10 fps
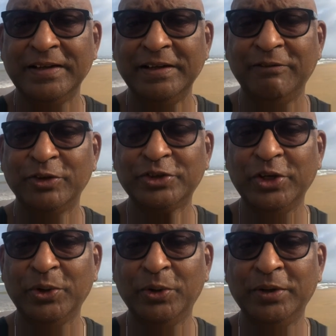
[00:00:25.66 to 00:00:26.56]
He was
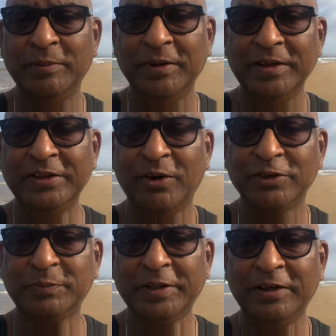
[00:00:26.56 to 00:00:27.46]
cured in the
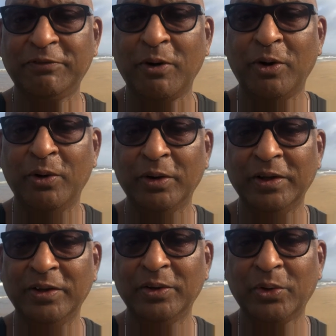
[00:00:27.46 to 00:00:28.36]
hospital for
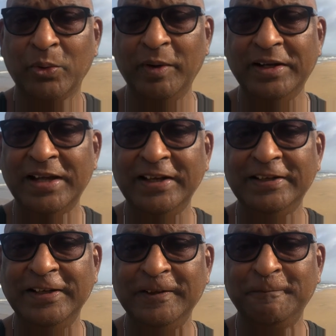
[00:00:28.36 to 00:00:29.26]

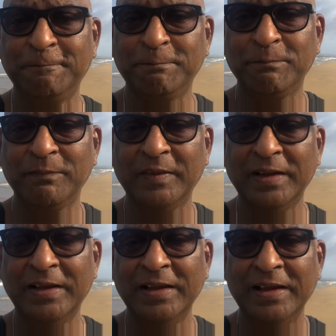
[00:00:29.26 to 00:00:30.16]
COVID-19
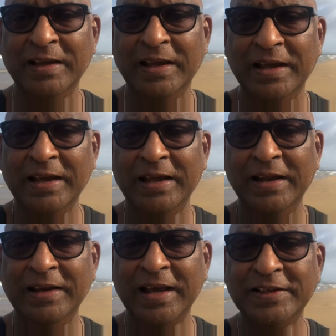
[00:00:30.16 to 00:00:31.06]

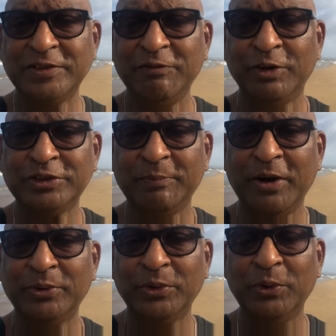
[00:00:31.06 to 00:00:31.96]
and as he was
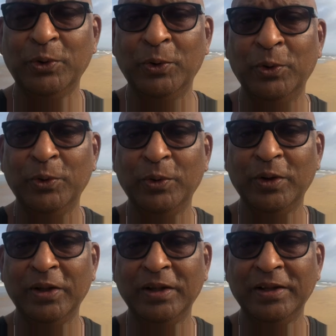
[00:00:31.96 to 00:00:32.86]
about to go,
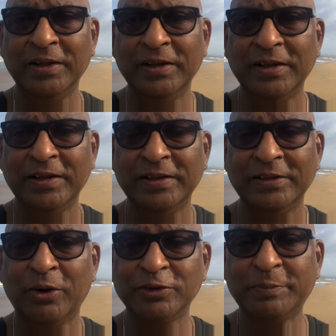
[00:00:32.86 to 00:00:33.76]

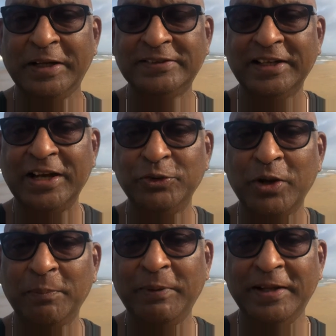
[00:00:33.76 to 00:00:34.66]
the hospital said that you
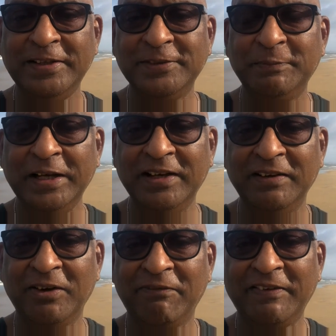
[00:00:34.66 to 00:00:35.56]
have to pay this bill
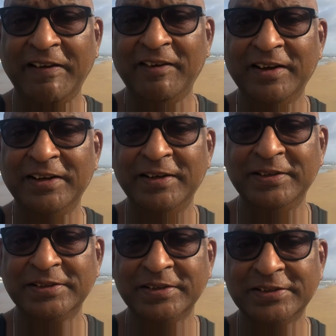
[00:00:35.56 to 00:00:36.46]
of 500
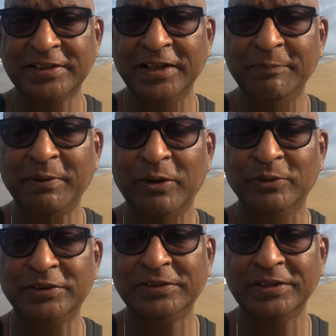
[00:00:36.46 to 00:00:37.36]
sterling
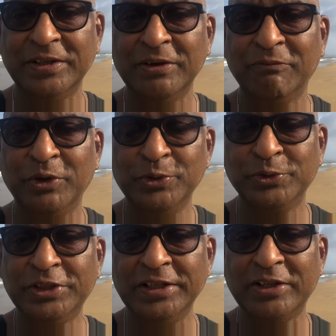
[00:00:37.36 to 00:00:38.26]
pounds for
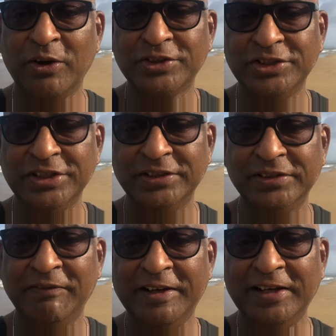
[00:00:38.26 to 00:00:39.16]
using the oxygen,
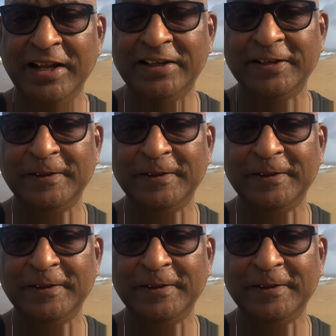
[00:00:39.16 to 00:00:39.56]
the ventilator.